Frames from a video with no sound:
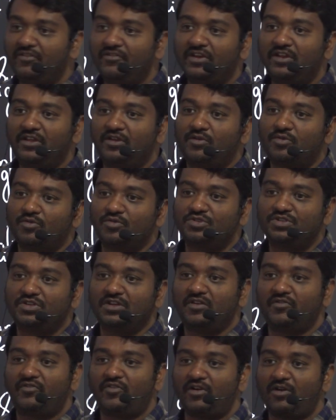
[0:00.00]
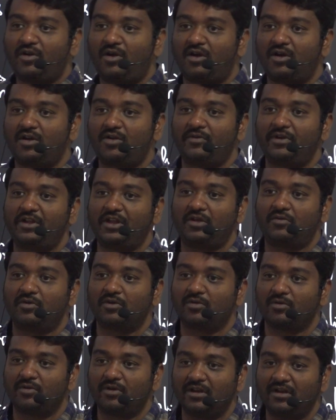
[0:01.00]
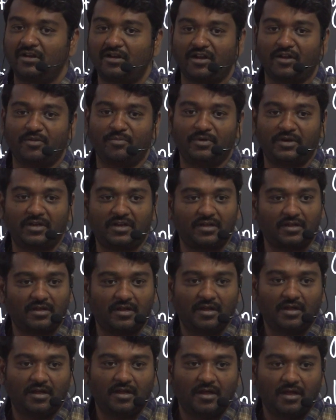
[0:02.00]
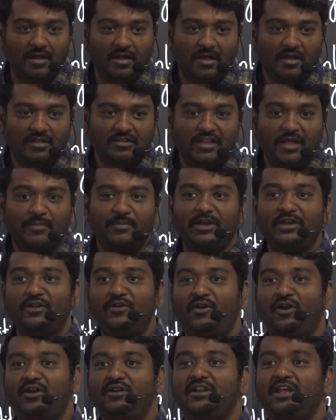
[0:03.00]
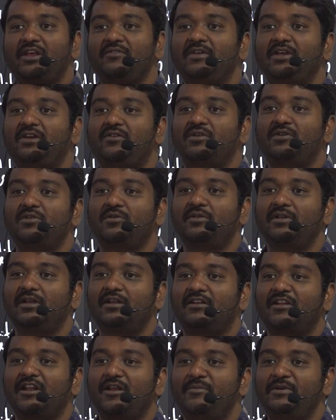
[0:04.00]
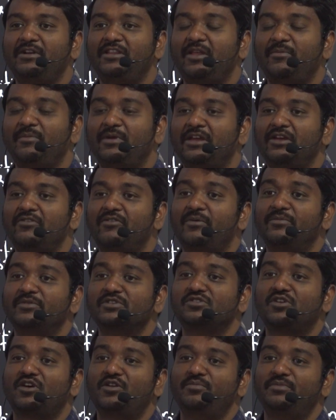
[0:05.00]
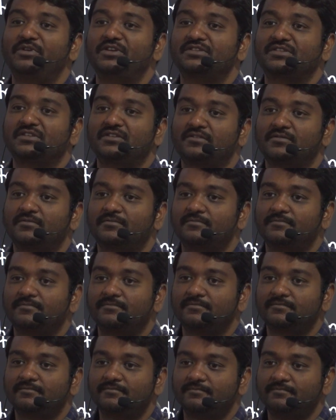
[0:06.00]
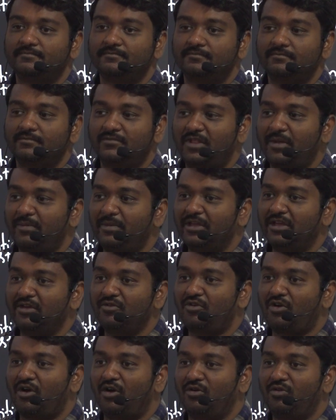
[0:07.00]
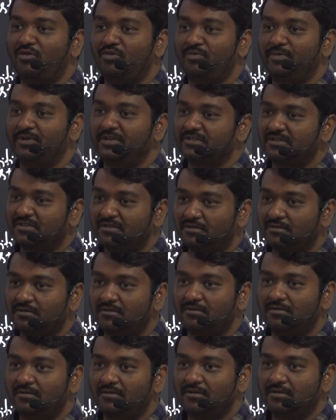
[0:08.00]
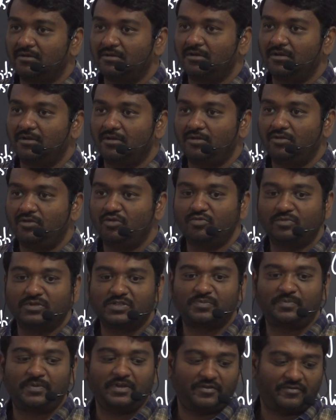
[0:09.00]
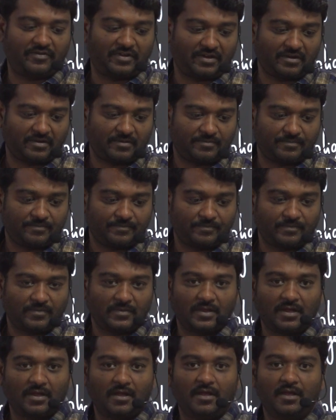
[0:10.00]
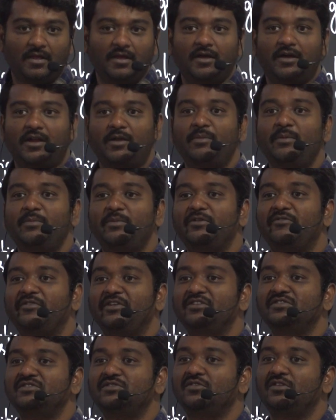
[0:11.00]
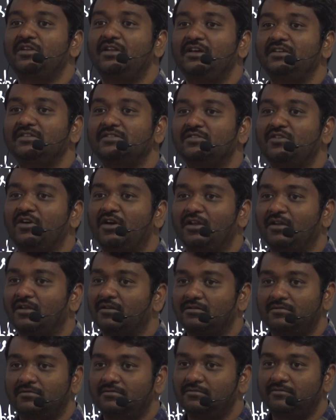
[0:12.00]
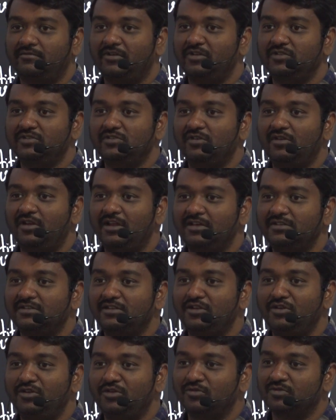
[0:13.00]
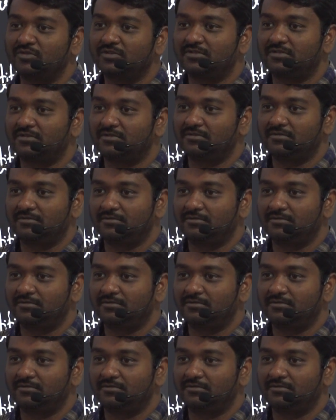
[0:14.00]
very crucial for hot, wet equatorial climate. They might not give equatorial climate, they may give Amazon basin. They may give Congo basin. You must be aware. Remember, Venezuela is gone. Venezuela is in news.